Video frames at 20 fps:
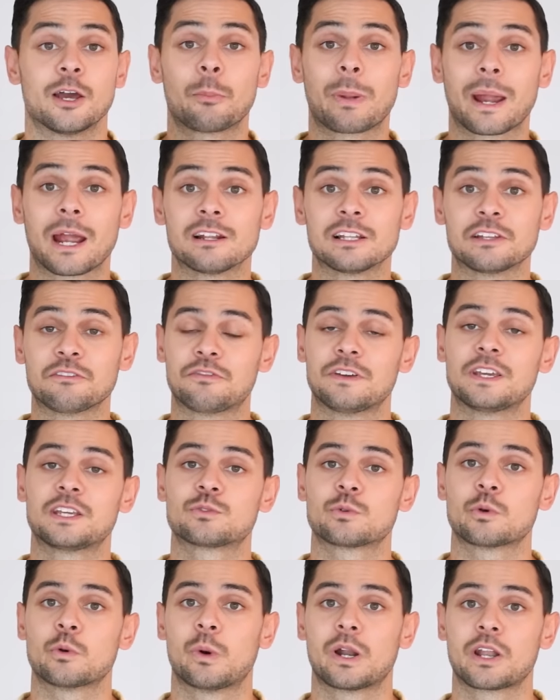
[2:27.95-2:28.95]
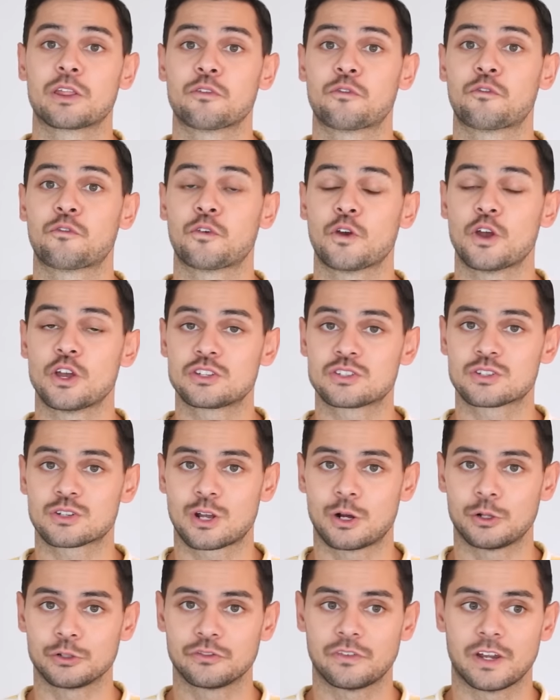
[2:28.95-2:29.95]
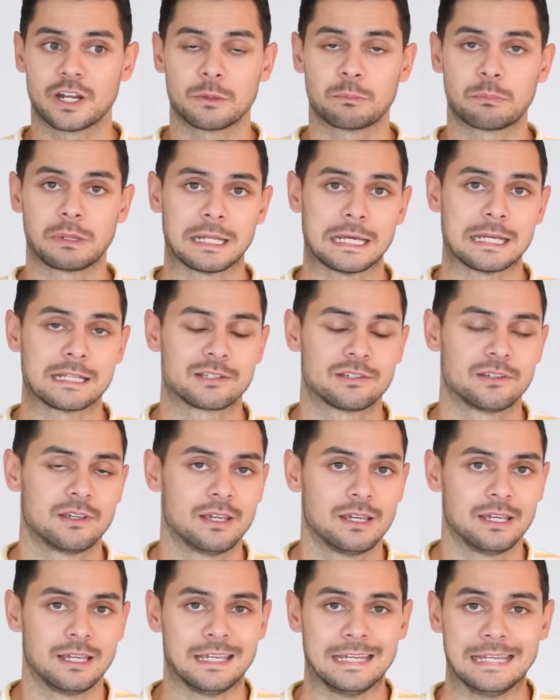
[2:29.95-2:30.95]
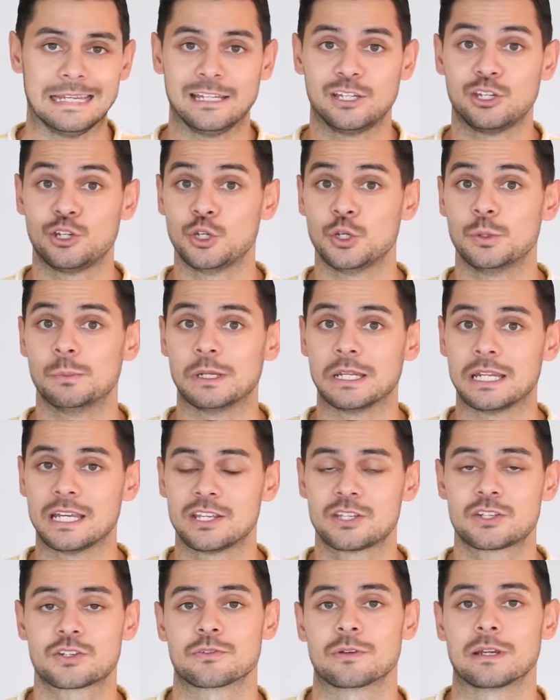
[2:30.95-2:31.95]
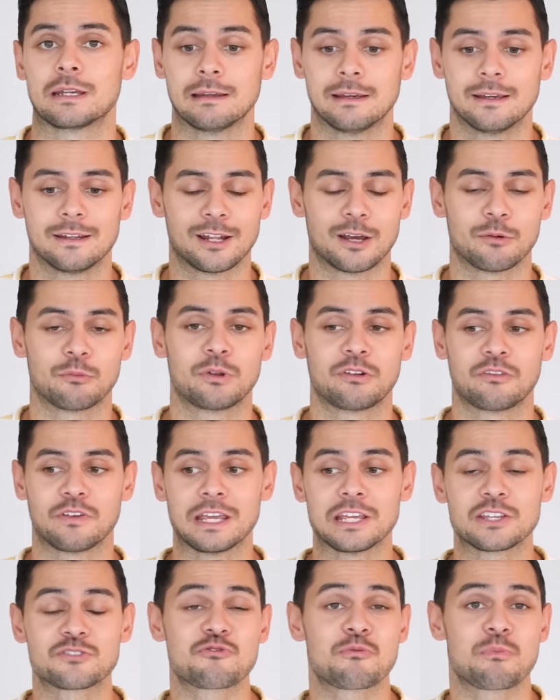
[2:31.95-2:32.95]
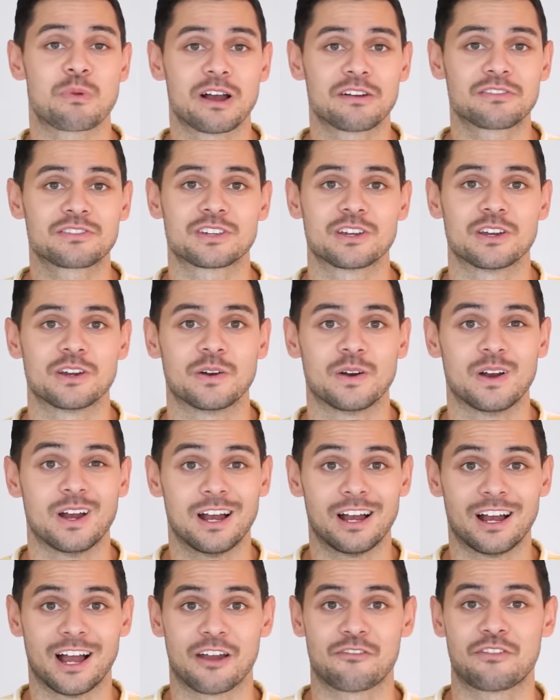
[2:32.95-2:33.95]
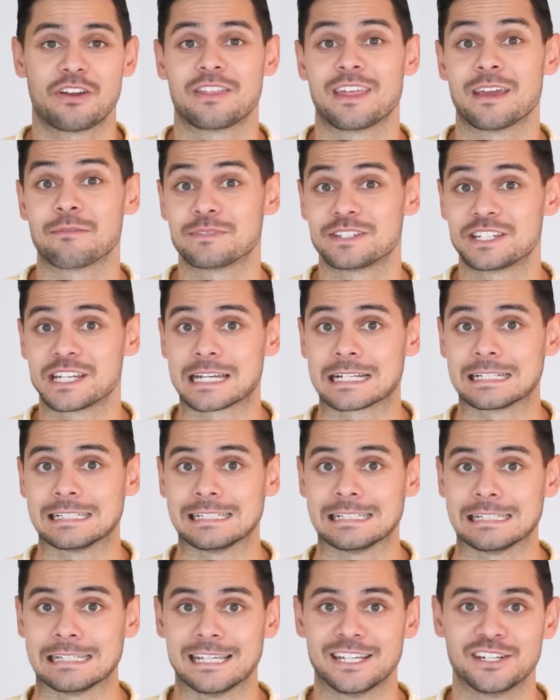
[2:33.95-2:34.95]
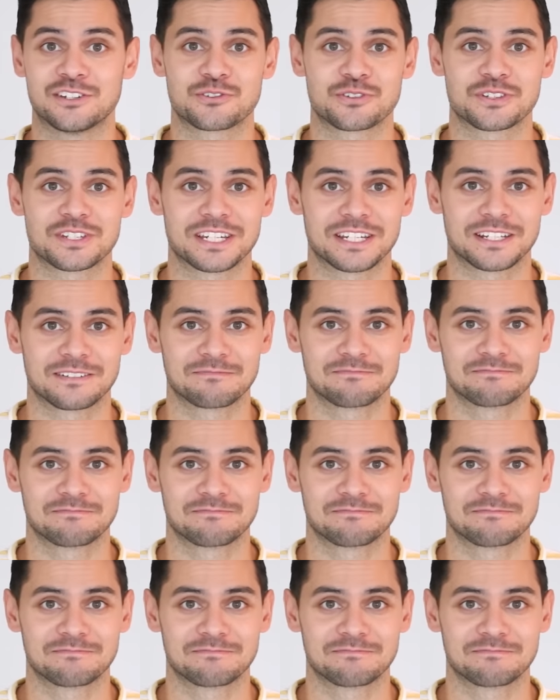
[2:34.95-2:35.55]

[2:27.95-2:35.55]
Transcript: Now, apparently figs were one of the first cultivated plants in human history. I'm a bit of a history buff, so I found that particularly interesting.